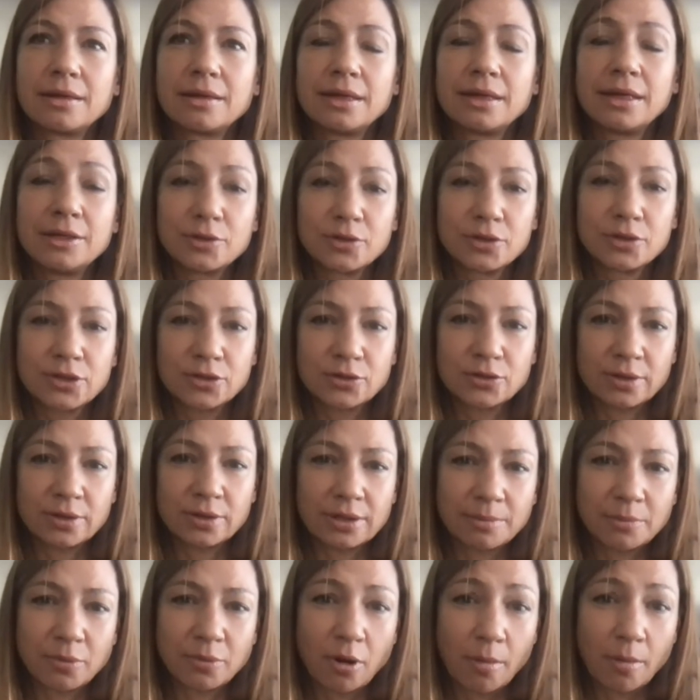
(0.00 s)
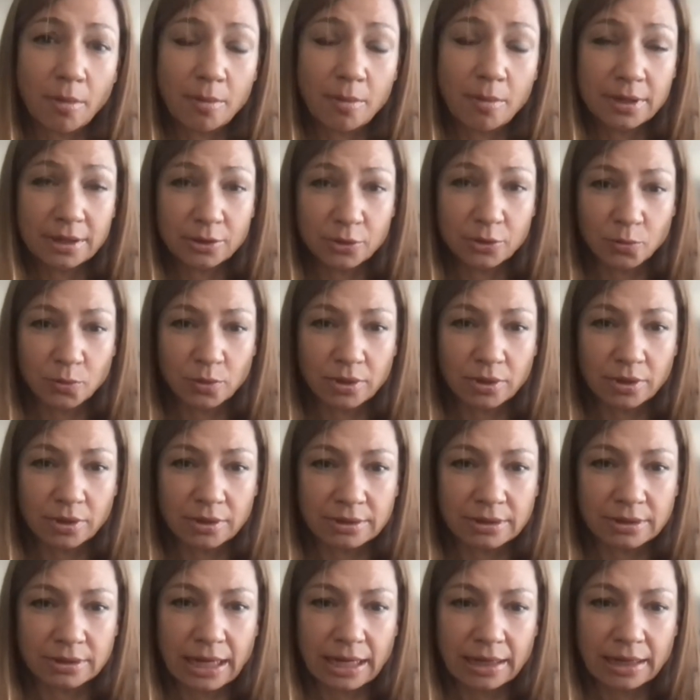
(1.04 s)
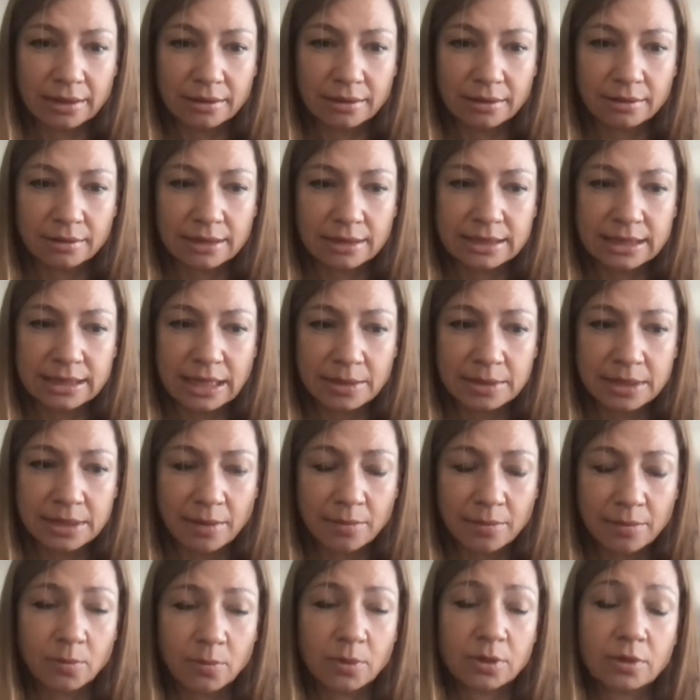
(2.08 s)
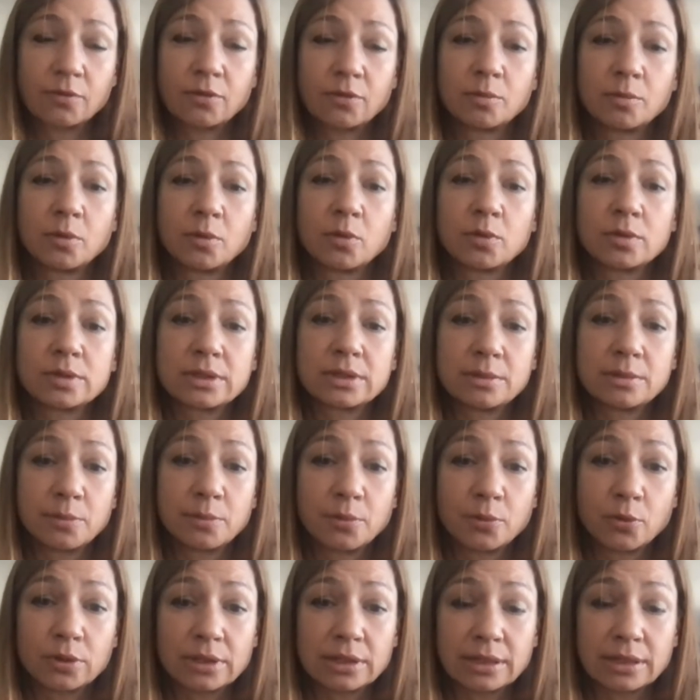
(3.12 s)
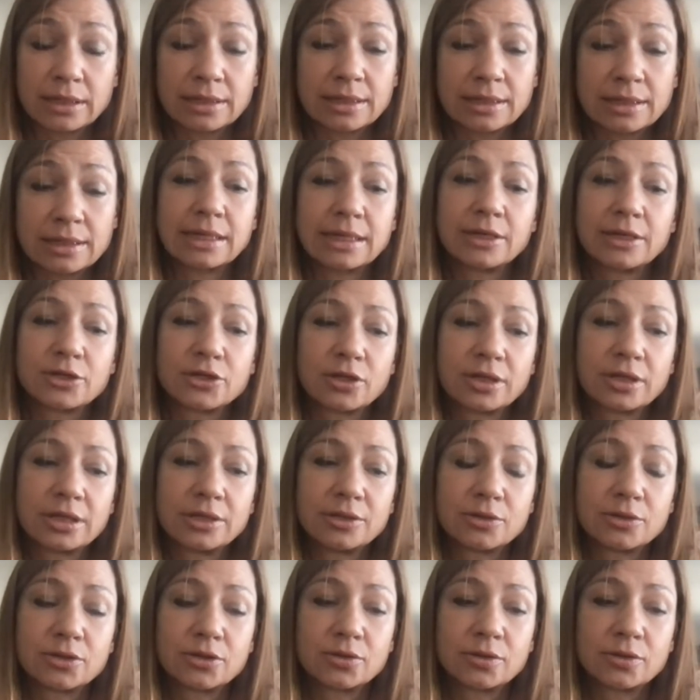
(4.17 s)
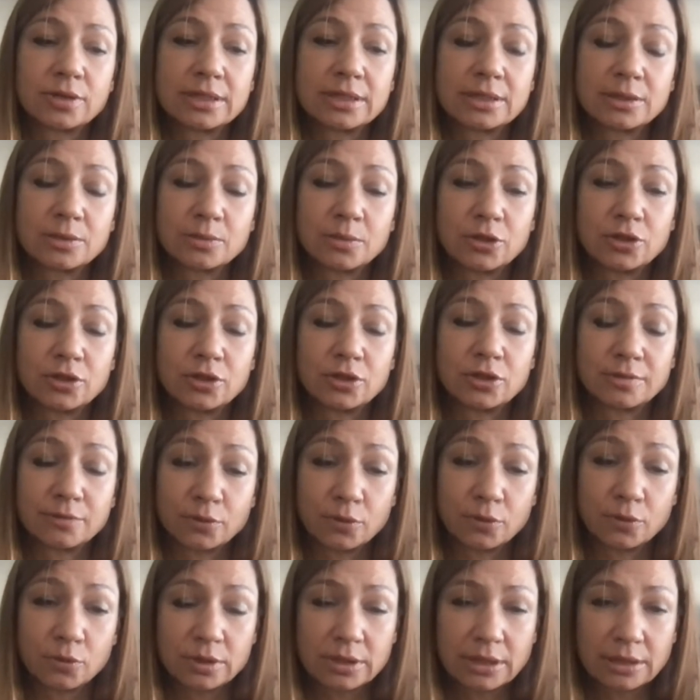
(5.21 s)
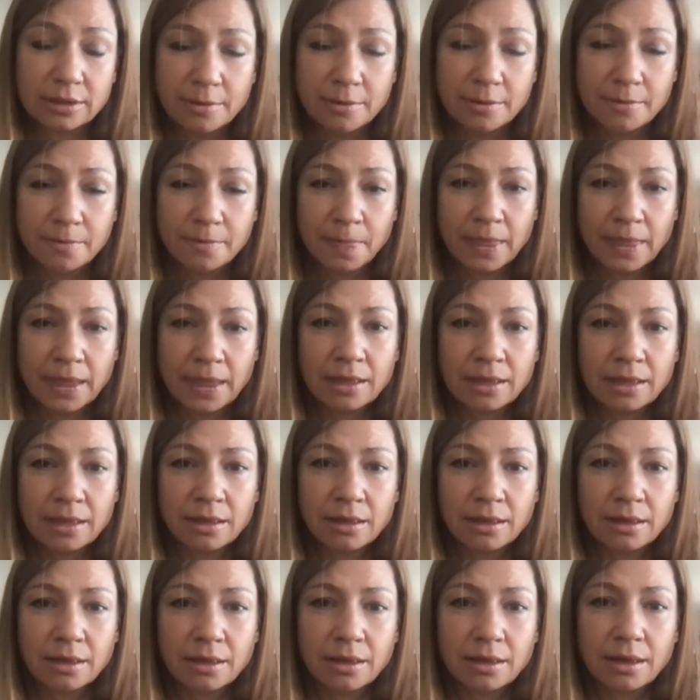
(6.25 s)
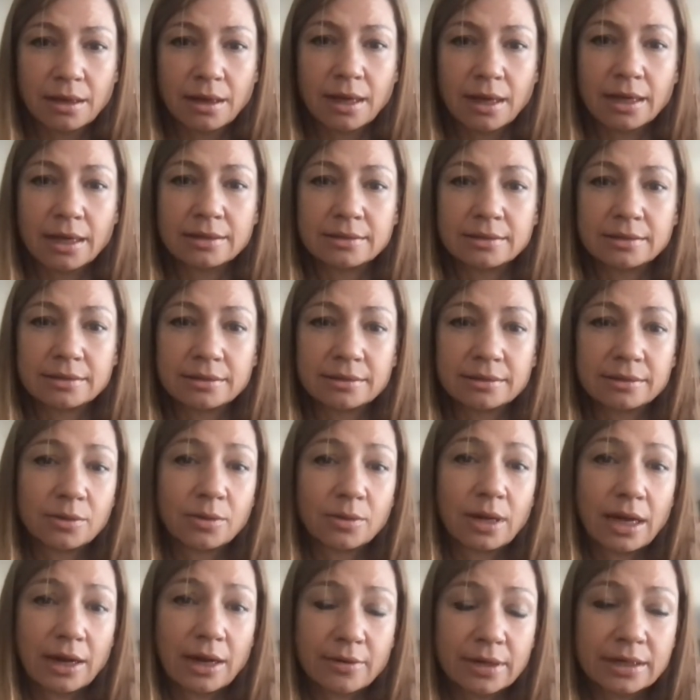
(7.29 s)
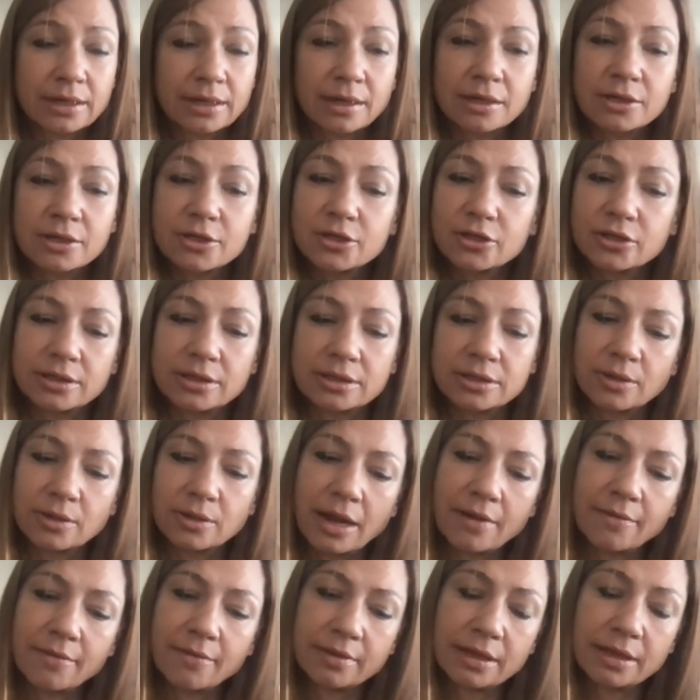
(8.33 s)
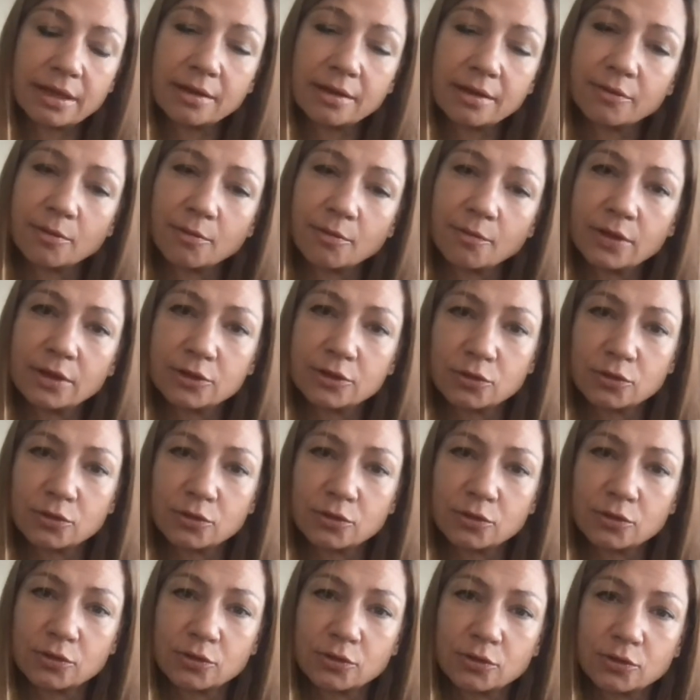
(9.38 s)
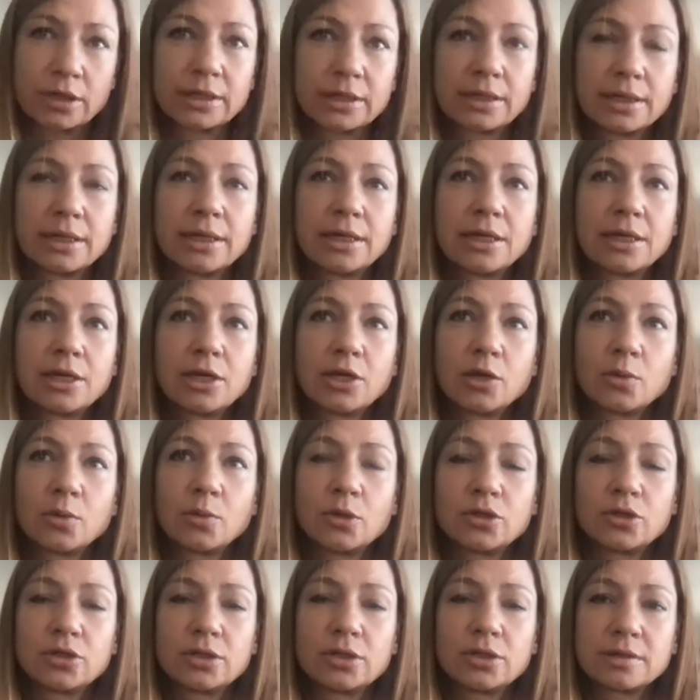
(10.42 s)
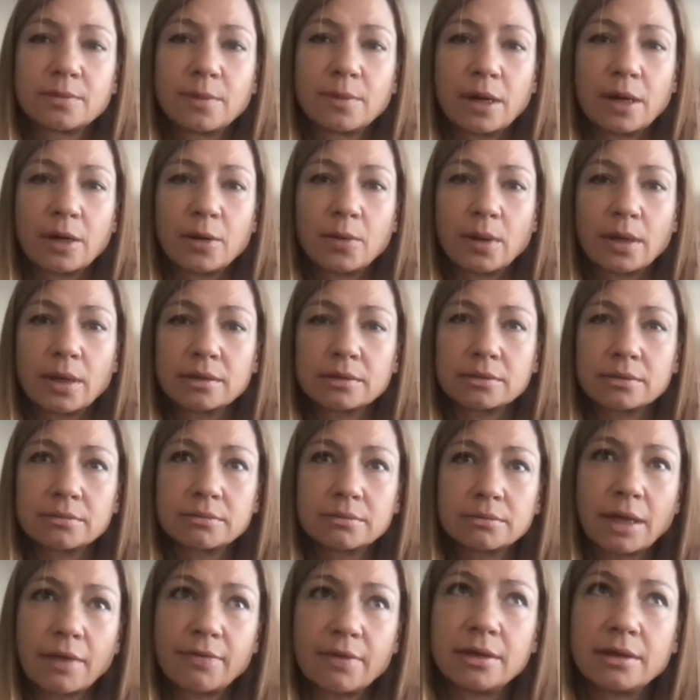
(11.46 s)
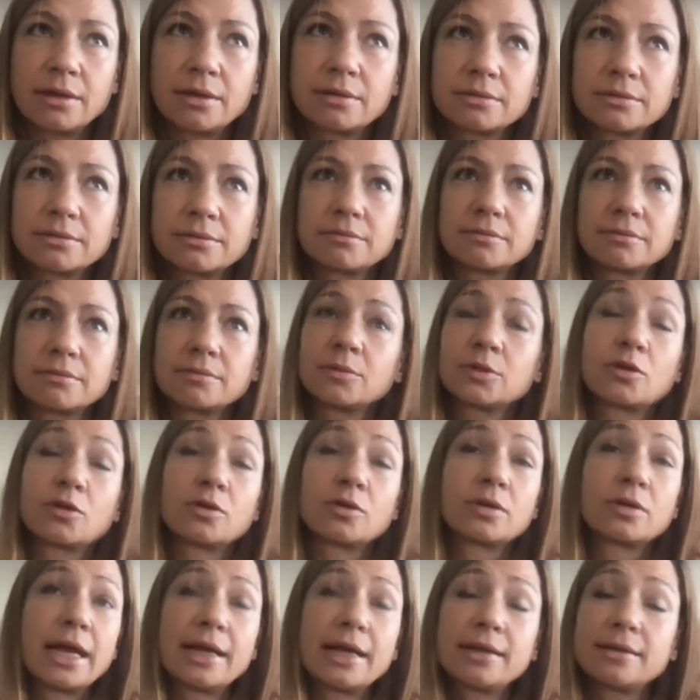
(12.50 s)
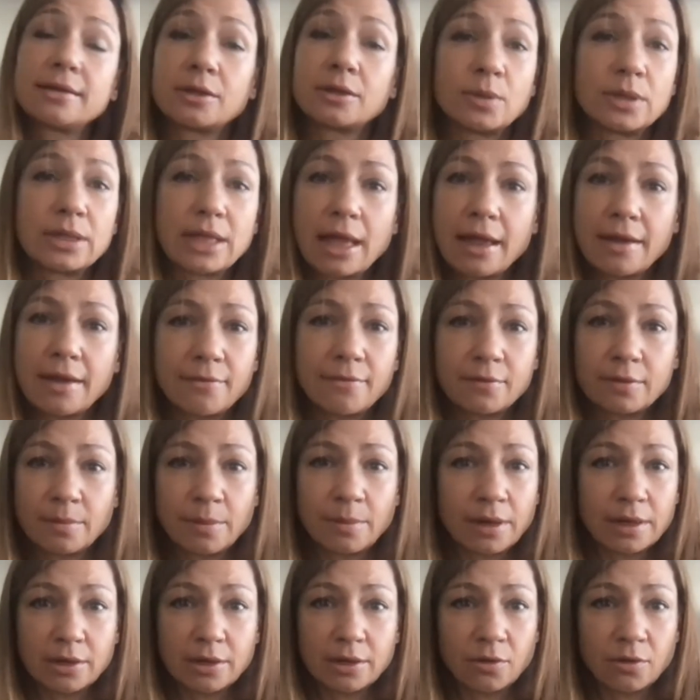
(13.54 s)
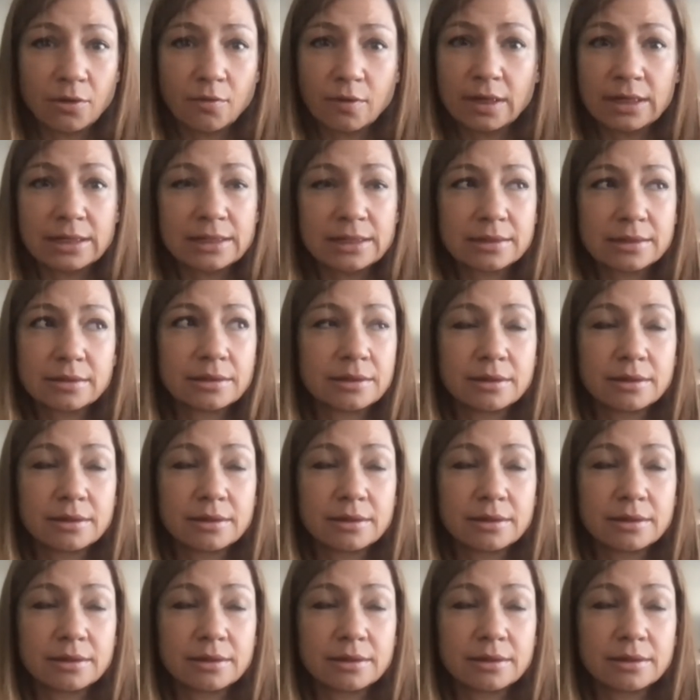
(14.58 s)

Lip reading: industry probably in the world, and at the same time one of the most important and essential industries, which is food, and so agriculture. So everything from field to fork, which is very well, I think, we connected with everybody of us